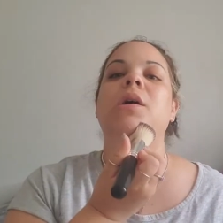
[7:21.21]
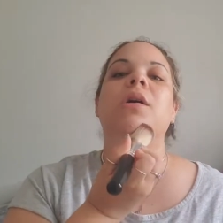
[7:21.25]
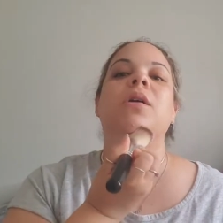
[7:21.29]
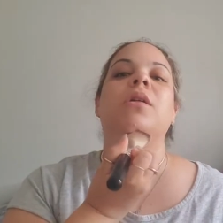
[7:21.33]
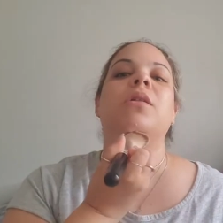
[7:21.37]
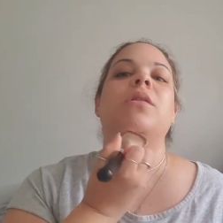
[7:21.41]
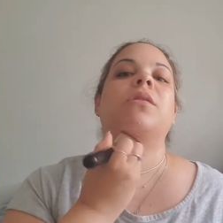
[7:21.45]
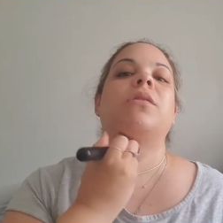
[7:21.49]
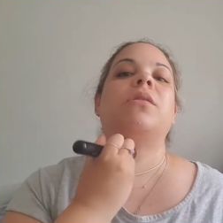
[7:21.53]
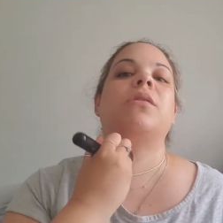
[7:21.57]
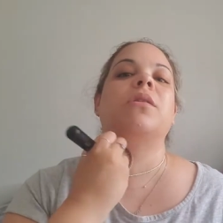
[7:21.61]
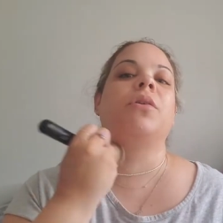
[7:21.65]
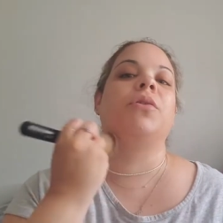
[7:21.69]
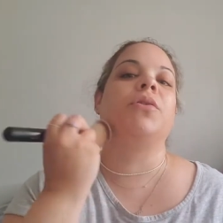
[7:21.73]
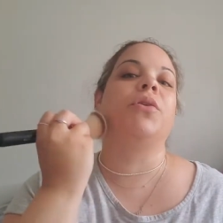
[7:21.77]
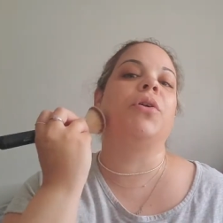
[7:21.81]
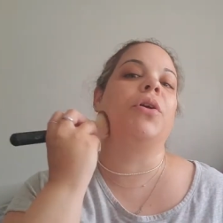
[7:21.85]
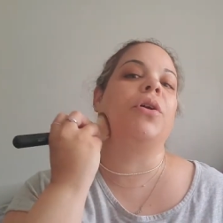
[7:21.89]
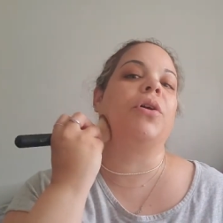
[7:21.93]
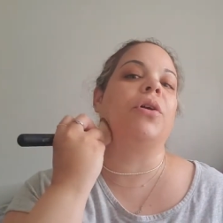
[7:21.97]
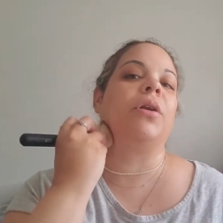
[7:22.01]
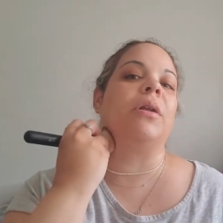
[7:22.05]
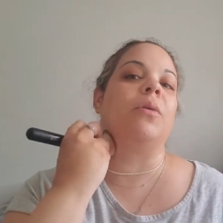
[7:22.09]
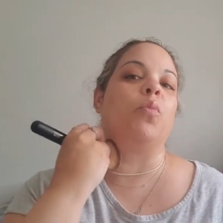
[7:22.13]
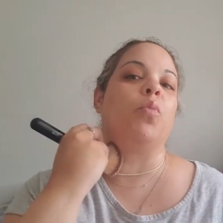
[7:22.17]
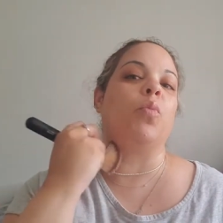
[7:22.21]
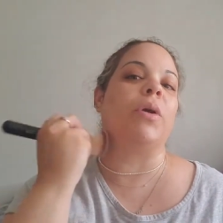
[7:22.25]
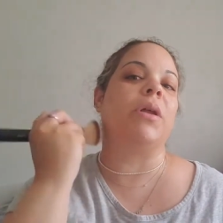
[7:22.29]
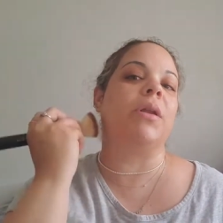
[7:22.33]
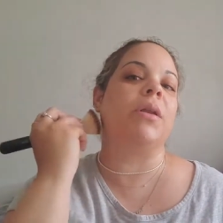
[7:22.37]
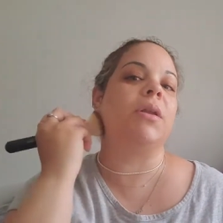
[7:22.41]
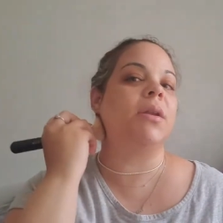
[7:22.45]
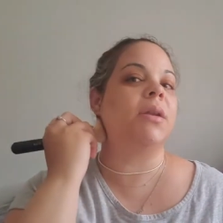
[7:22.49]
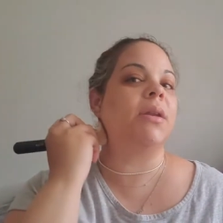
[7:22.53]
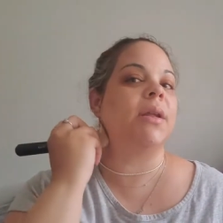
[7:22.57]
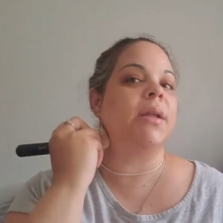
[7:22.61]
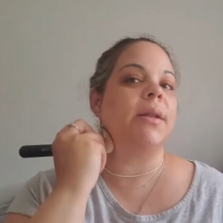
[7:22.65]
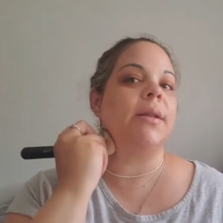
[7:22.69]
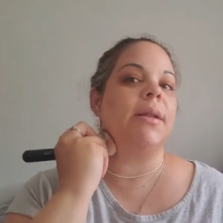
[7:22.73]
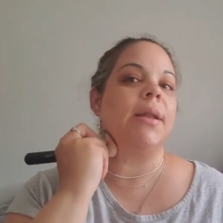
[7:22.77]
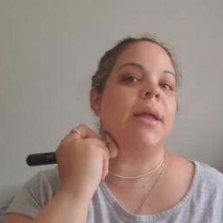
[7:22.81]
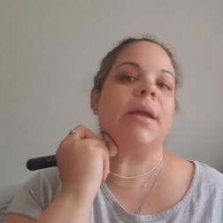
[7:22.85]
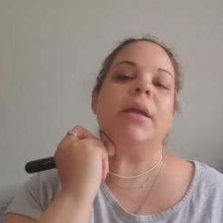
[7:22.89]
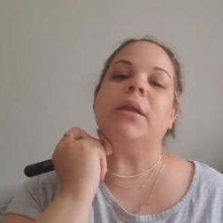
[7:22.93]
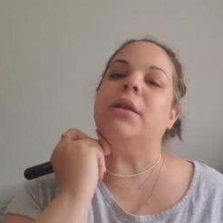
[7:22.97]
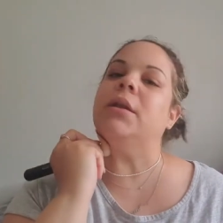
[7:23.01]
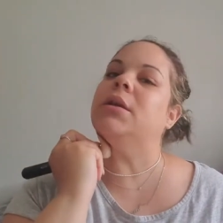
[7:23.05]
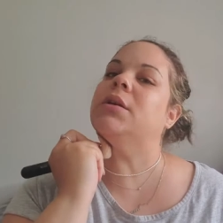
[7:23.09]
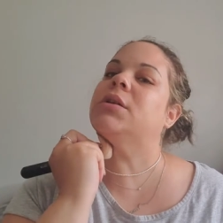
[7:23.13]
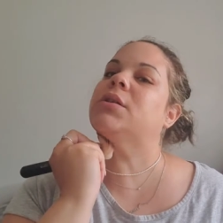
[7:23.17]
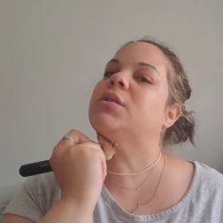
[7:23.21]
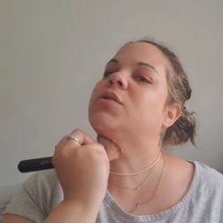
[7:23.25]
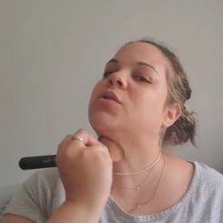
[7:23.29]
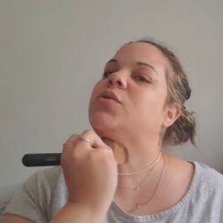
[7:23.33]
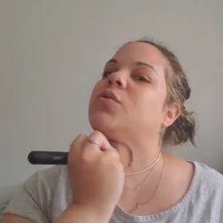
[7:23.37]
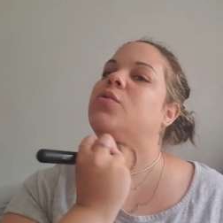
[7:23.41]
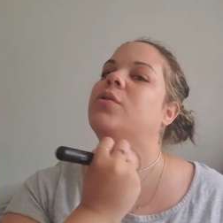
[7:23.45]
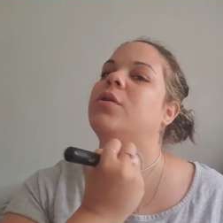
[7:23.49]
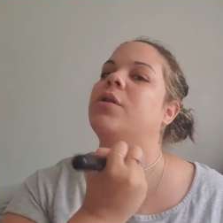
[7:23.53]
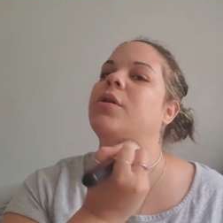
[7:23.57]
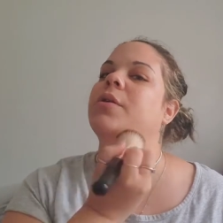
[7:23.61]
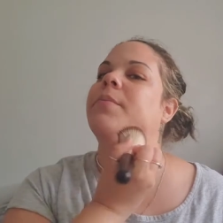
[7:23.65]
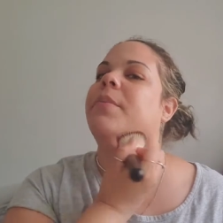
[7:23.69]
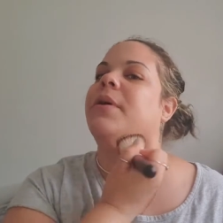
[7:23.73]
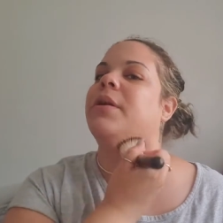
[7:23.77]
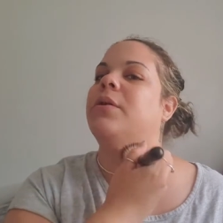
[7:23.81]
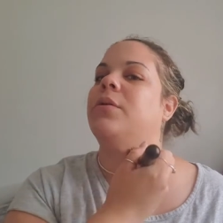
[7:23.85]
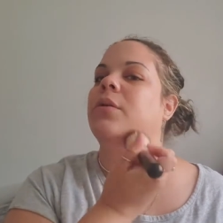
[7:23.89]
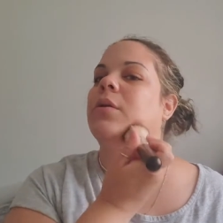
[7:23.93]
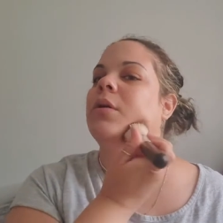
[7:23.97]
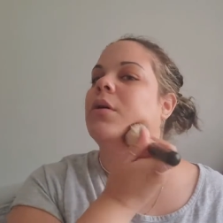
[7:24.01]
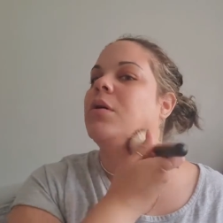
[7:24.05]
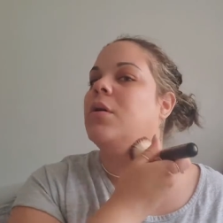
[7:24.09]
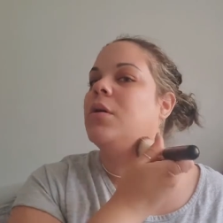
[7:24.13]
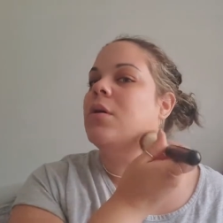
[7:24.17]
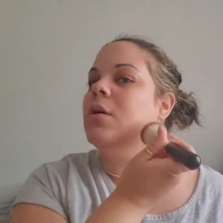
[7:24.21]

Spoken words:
thunder and wind and lightning storm, and